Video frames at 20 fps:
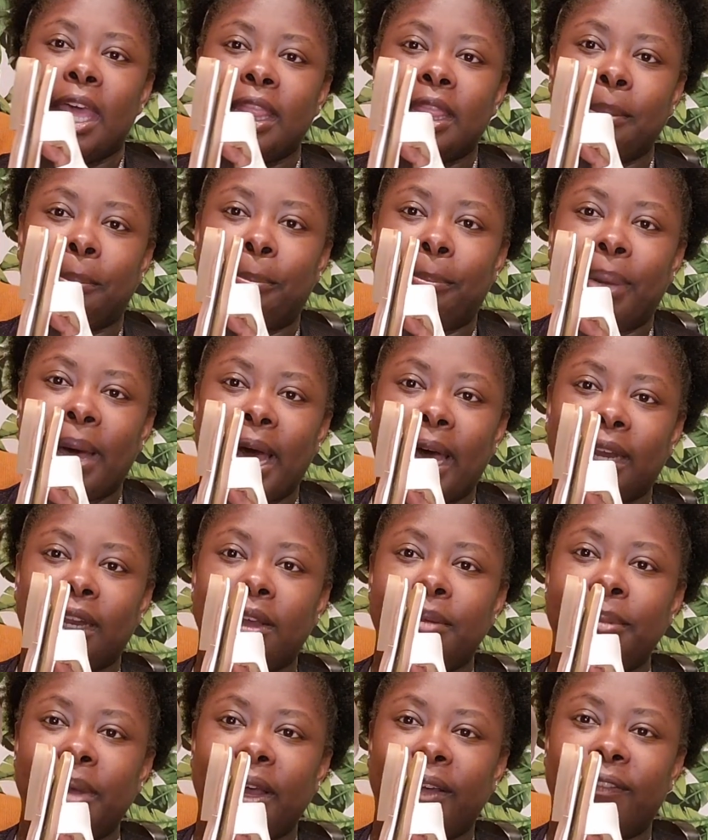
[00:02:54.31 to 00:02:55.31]
The
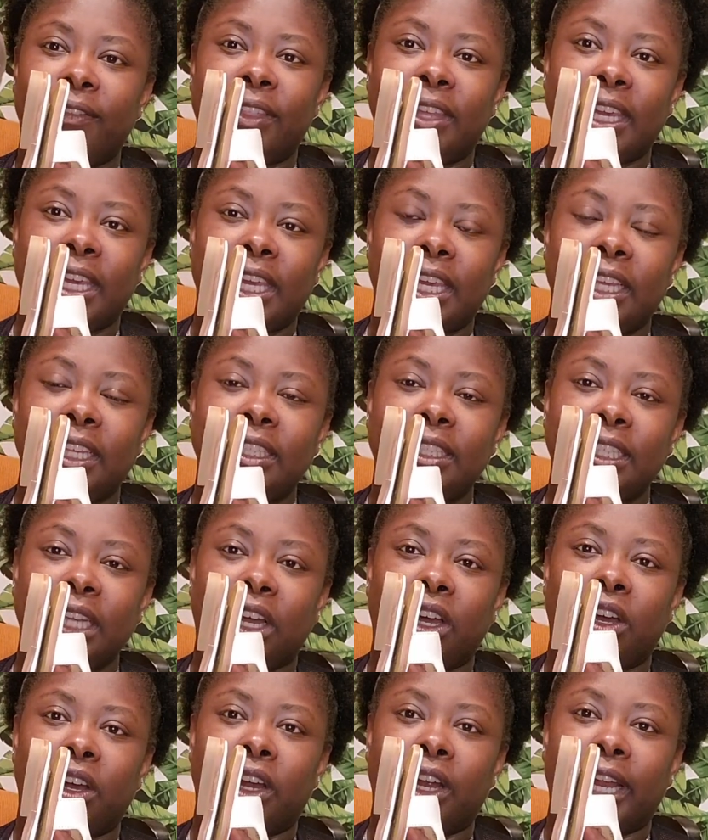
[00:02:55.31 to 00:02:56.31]
bottom of these
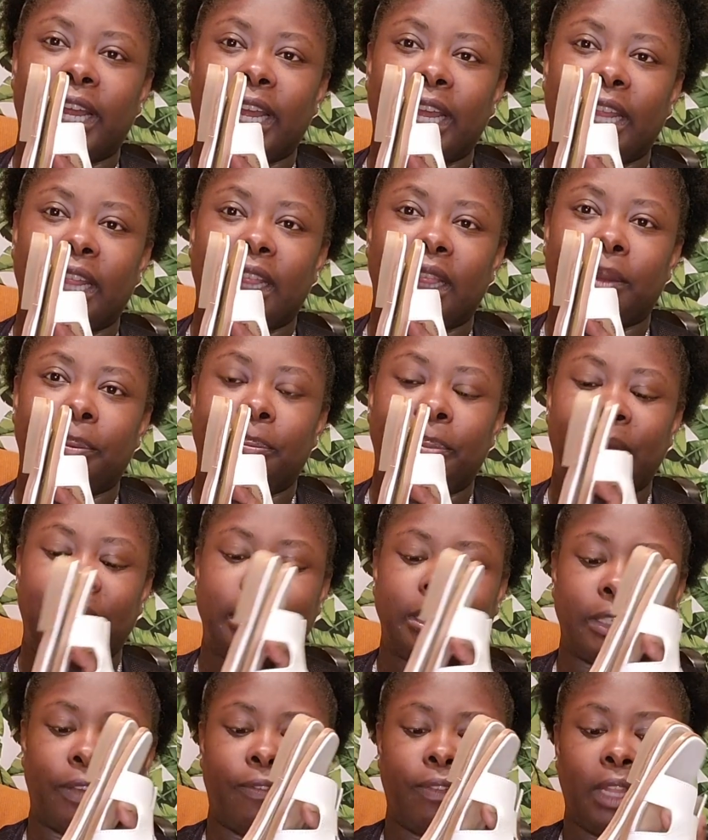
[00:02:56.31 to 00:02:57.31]
are a
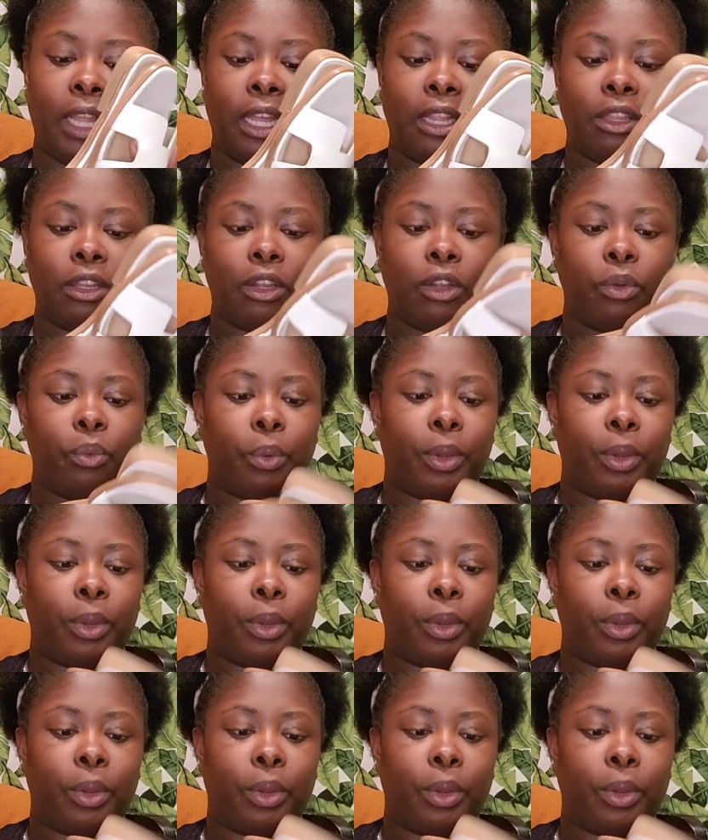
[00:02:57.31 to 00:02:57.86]
piece of leather,